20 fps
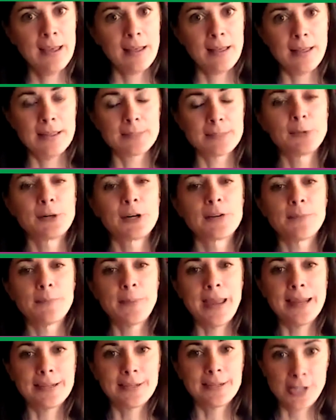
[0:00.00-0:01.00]
it's more of a
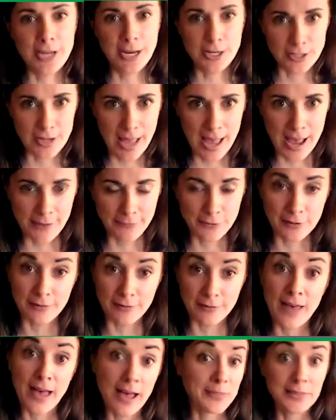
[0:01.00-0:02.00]
pain to change it after the
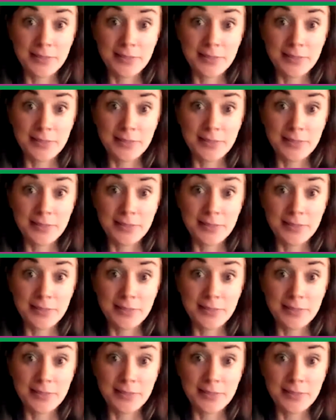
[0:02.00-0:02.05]
fact.